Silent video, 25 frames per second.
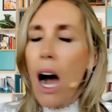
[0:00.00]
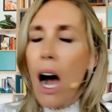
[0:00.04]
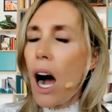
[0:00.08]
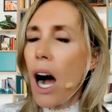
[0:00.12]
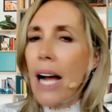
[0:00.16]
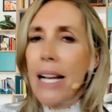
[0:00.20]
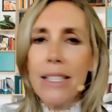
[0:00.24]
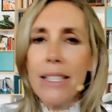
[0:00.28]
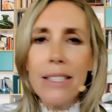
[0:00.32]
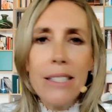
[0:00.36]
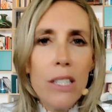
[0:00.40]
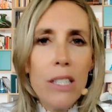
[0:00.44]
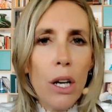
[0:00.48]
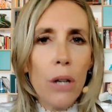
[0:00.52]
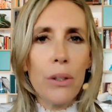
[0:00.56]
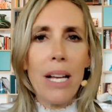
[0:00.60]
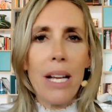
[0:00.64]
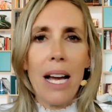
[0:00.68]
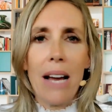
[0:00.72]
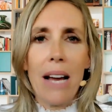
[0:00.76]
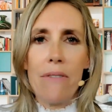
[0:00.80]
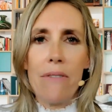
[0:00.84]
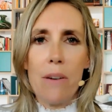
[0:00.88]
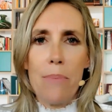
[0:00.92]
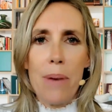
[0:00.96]
I don't
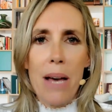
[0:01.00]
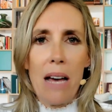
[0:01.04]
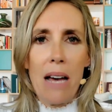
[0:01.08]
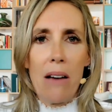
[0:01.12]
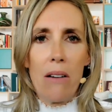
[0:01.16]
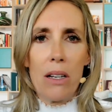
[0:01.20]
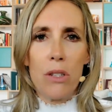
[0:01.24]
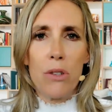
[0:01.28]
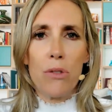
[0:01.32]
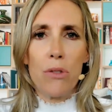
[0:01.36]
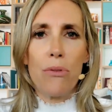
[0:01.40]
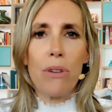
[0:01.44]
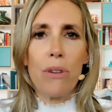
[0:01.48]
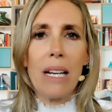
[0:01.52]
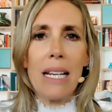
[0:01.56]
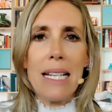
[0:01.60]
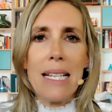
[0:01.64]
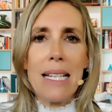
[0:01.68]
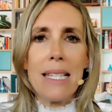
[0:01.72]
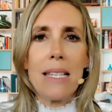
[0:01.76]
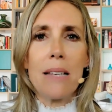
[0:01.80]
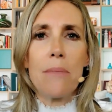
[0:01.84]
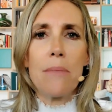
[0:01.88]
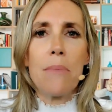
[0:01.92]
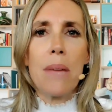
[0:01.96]
have the power to
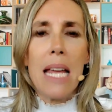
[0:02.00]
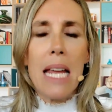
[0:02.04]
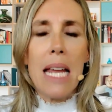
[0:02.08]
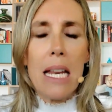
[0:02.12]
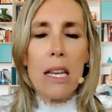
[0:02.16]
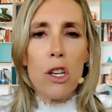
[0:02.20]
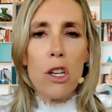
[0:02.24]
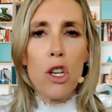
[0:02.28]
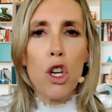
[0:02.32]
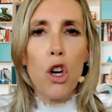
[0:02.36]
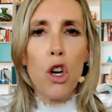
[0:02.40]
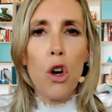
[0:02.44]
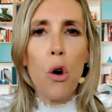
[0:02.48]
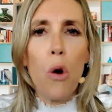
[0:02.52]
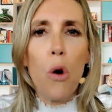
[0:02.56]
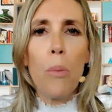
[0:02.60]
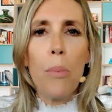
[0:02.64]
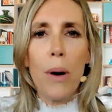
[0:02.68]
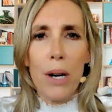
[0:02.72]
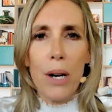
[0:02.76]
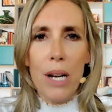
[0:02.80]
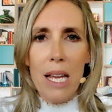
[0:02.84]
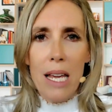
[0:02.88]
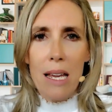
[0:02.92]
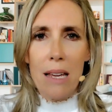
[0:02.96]
release them in your
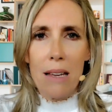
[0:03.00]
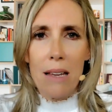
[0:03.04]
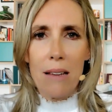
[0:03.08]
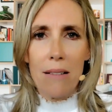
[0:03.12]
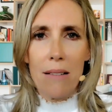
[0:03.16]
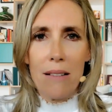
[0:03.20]
body.